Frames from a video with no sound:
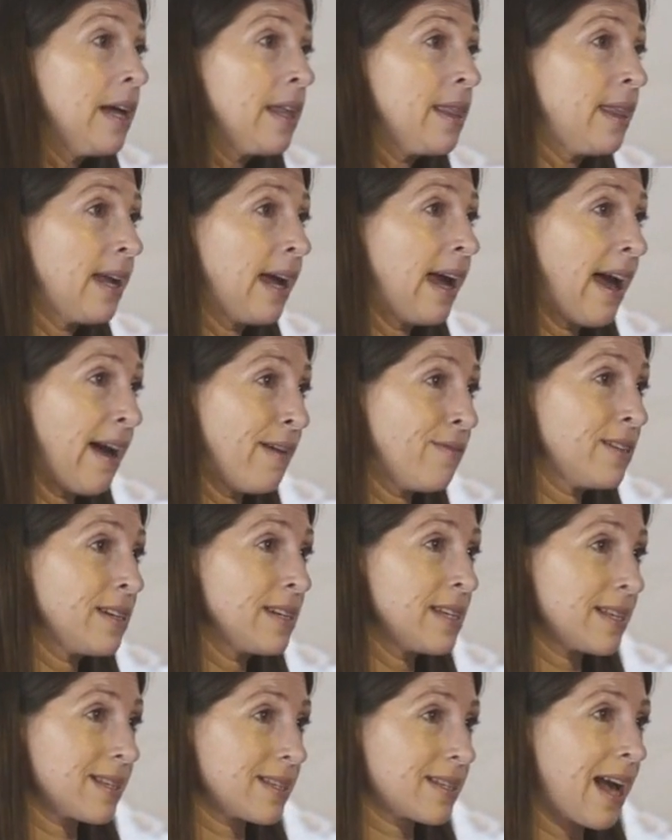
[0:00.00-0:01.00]
they haven't
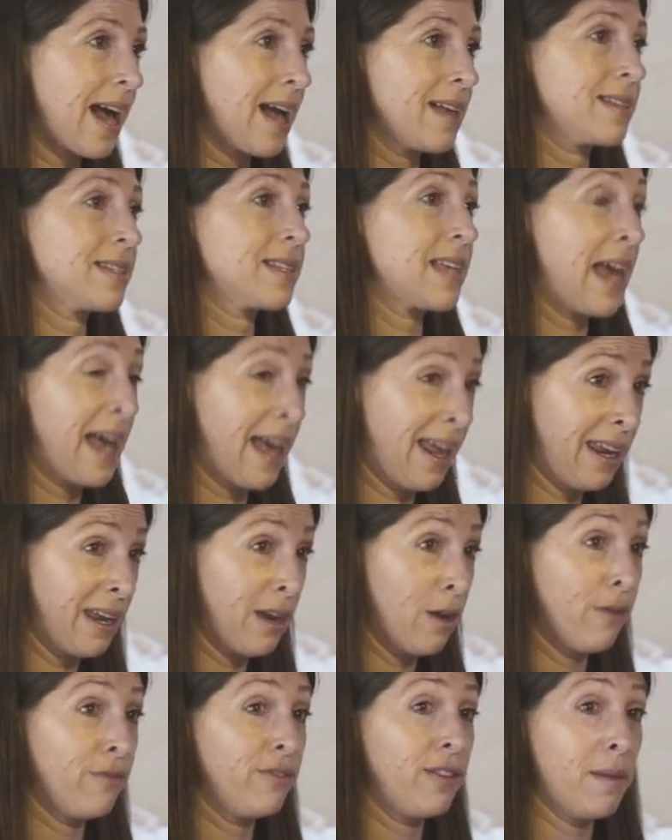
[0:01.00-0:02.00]
discussed
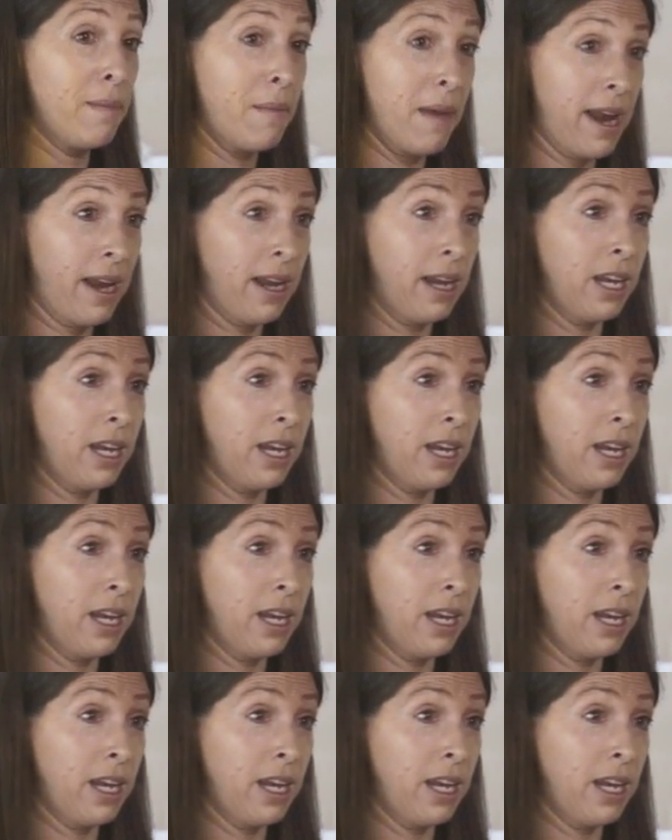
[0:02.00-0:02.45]
any of the main